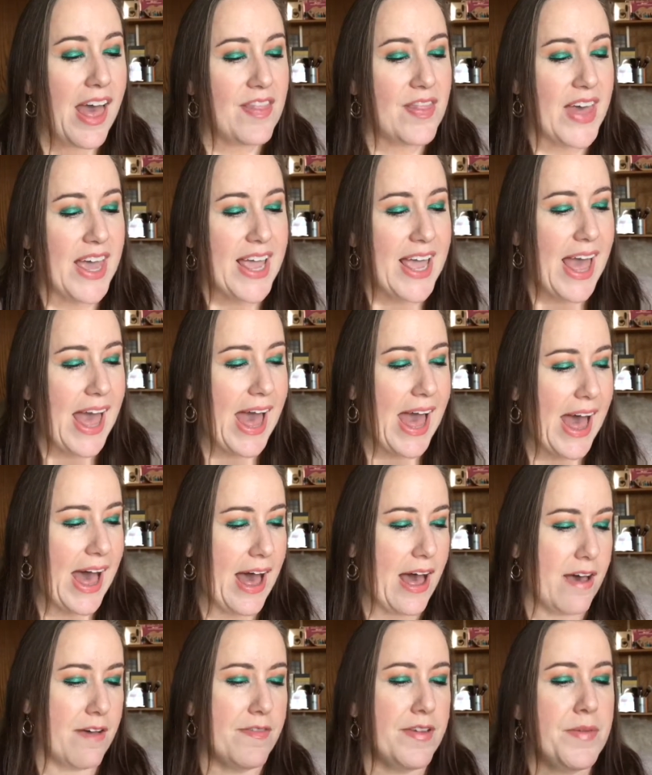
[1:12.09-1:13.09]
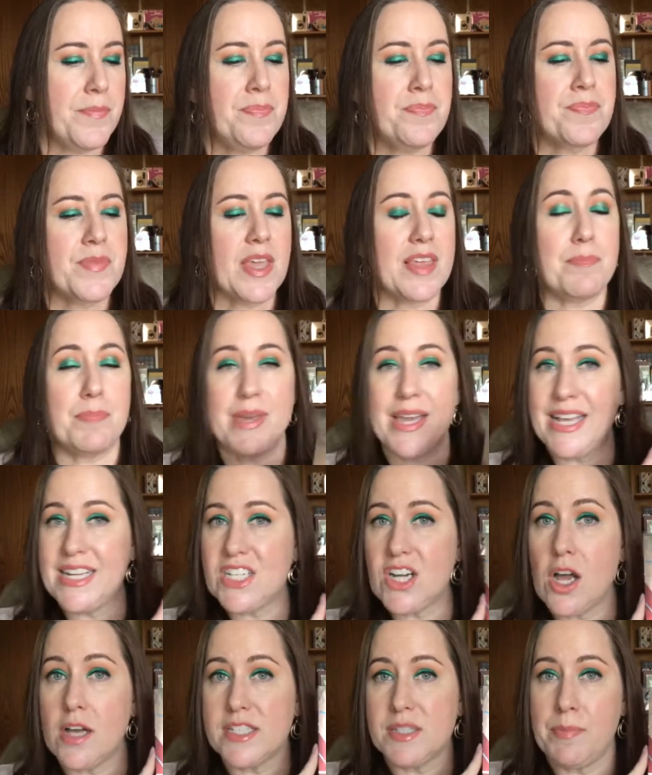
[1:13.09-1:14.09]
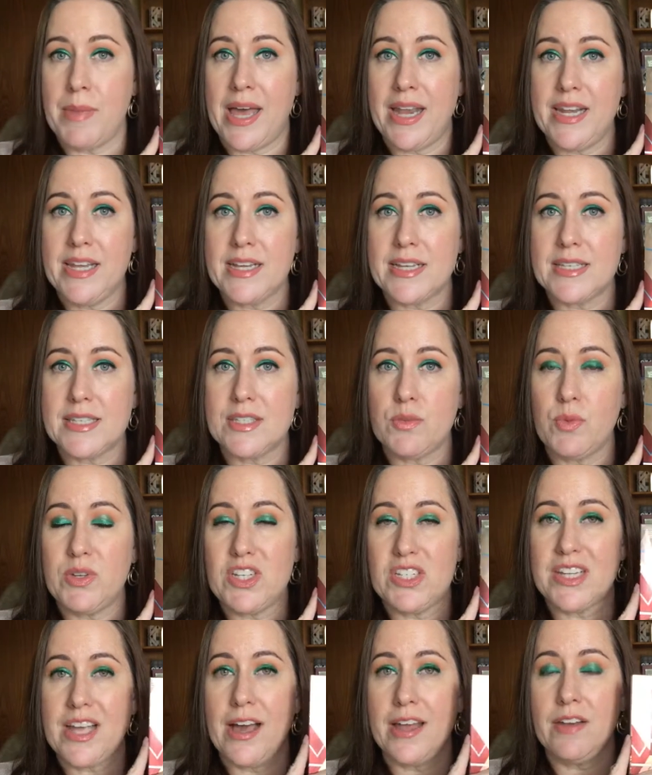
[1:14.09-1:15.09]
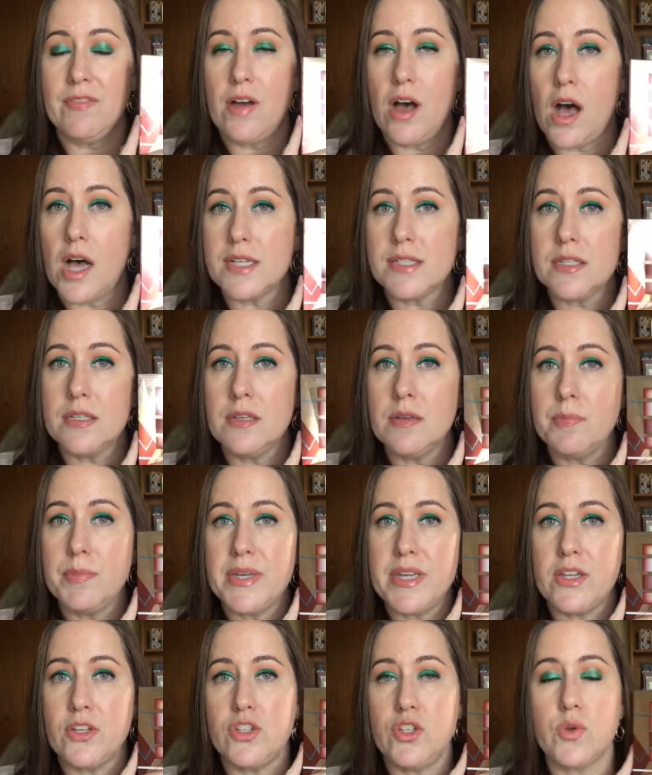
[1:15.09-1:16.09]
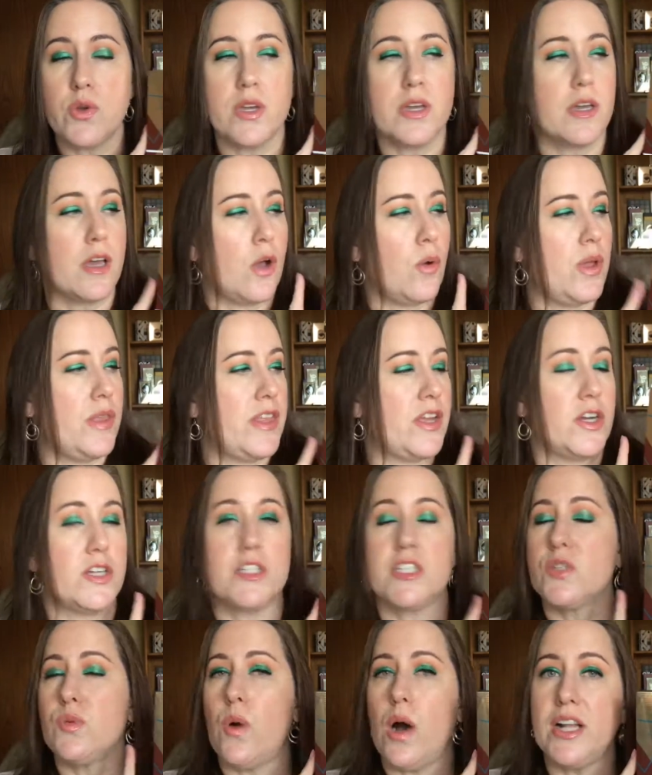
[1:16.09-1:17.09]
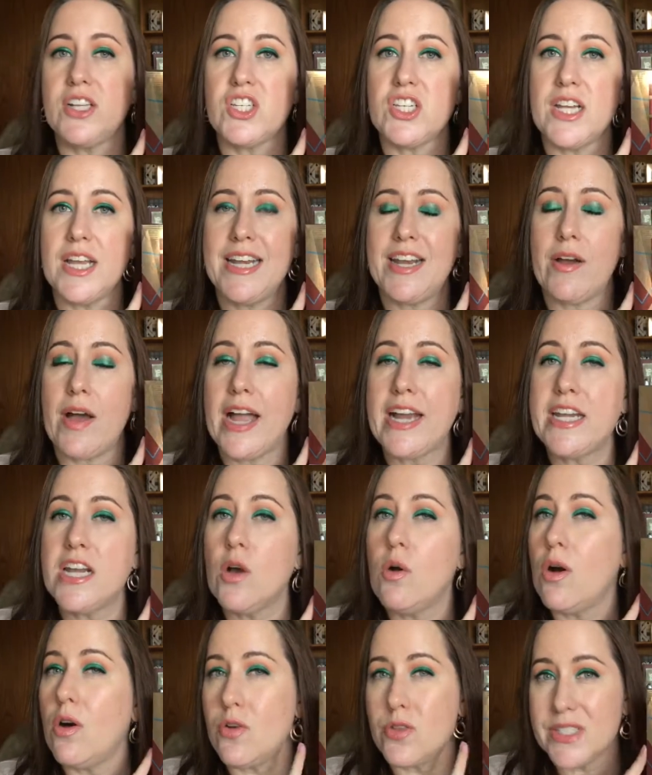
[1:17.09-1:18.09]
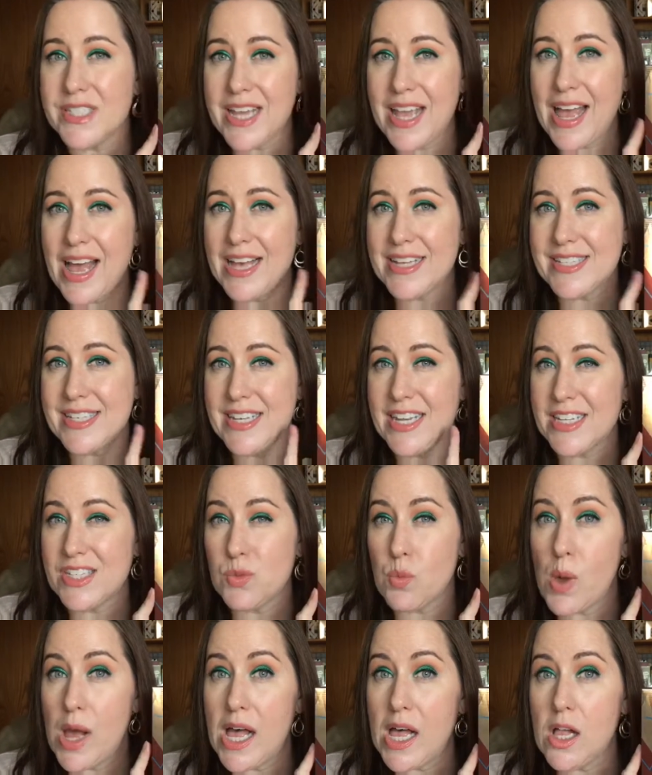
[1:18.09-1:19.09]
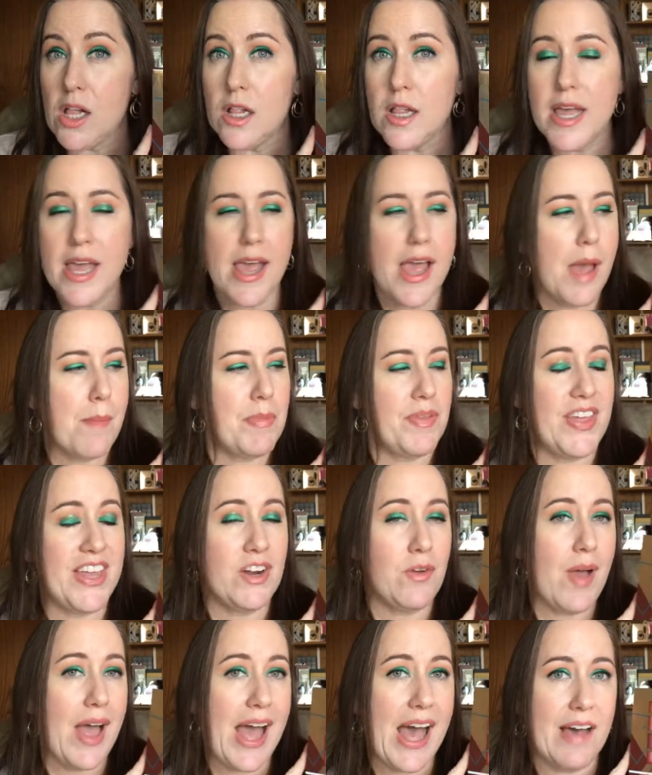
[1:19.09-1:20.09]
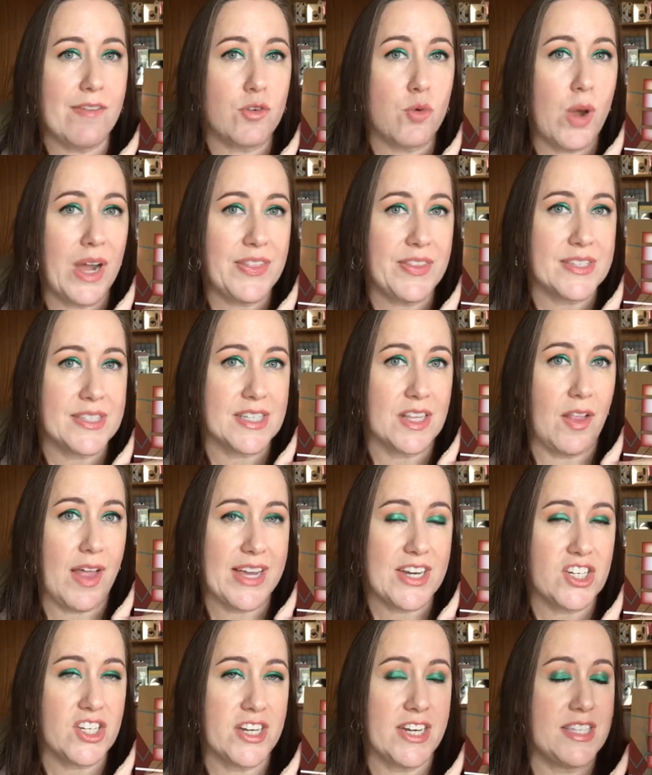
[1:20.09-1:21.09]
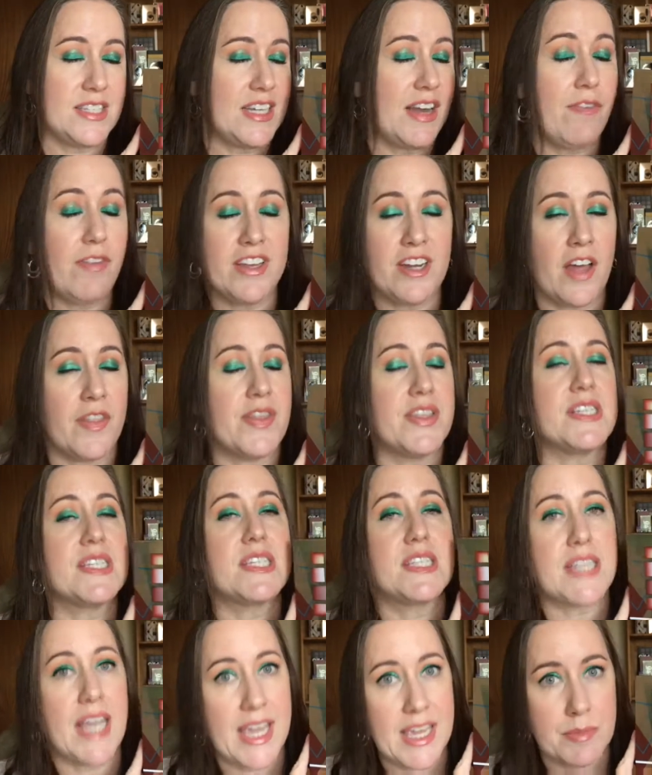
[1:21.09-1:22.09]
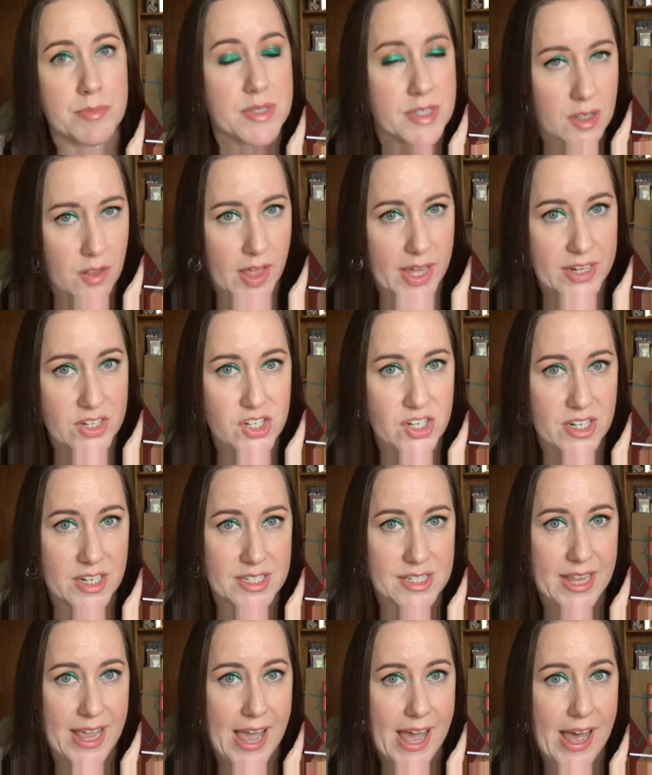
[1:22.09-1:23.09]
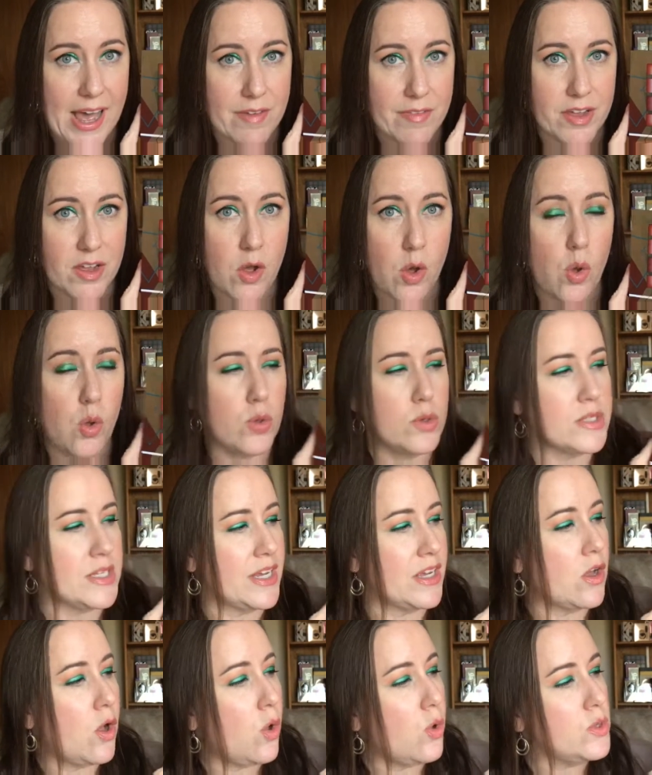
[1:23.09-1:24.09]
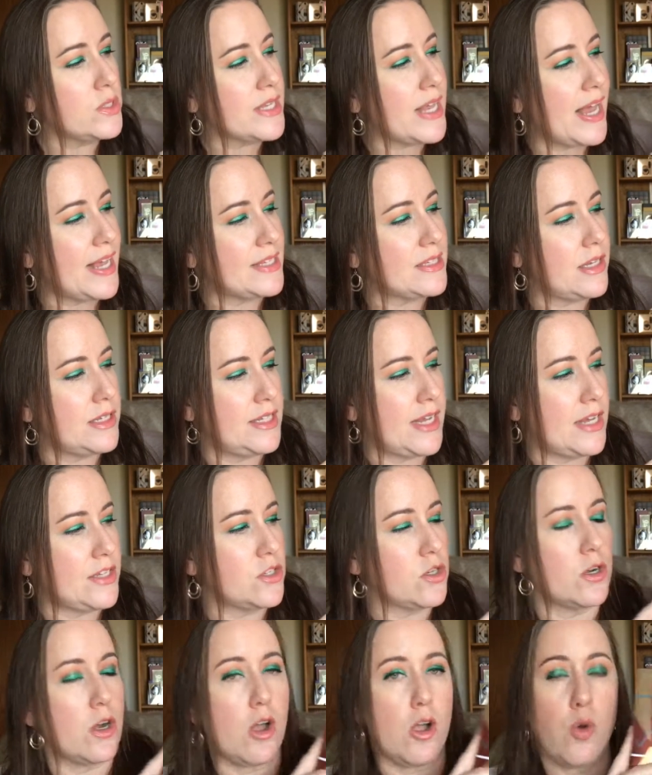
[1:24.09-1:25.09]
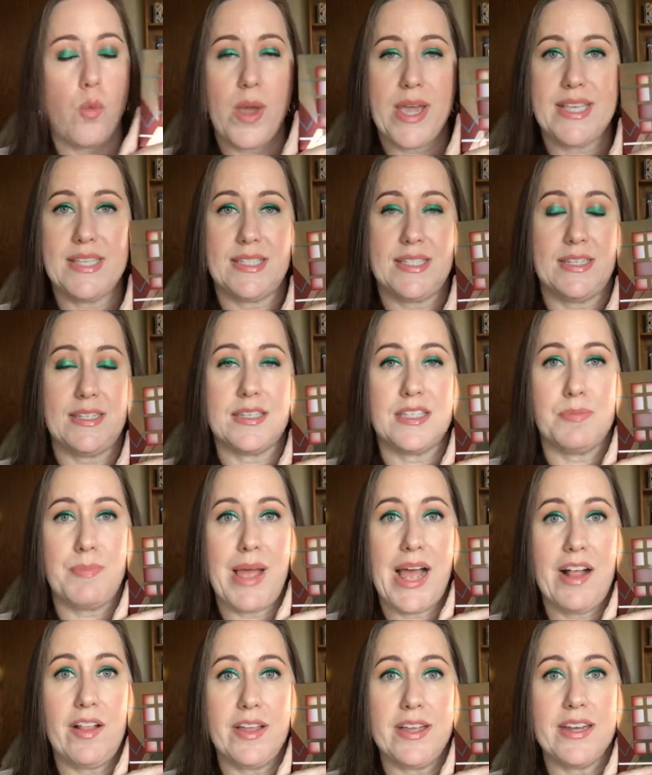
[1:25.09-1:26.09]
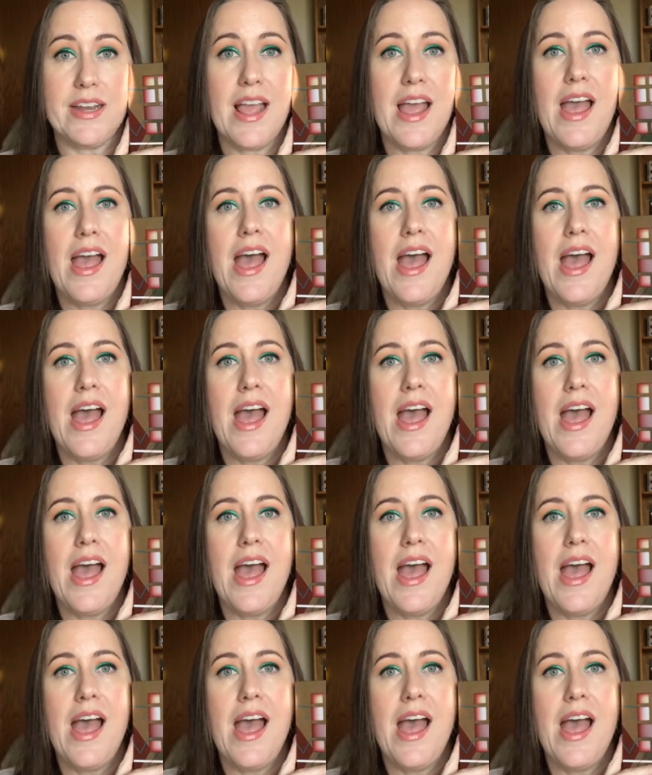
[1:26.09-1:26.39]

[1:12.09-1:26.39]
They have BH Cosmetics, which is kind of awesome because you can go in there and swatch it. Now, I know Ulta has it as well, but they don't have quite the selection. It's definitely not the same selection as they have at Kohl's, and Kohl's has a Desert Oasis palette.